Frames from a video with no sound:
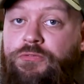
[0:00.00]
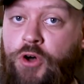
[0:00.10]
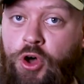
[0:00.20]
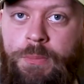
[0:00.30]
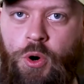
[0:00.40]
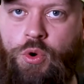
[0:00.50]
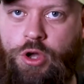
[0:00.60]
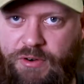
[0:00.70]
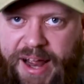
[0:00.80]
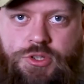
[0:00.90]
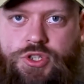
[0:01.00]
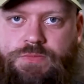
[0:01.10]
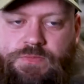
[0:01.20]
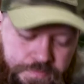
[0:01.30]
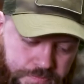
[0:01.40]
verbal
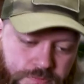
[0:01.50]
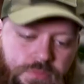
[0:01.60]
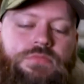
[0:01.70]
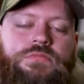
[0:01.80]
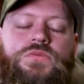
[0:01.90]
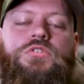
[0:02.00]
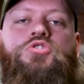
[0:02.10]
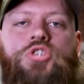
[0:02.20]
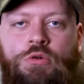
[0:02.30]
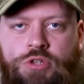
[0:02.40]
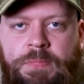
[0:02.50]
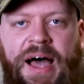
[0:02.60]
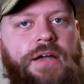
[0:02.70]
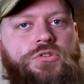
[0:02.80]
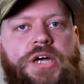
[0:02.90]
correction. Shoulders
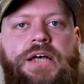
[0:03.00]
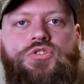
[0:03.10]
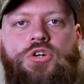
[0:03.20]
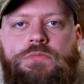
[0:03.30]
back, chest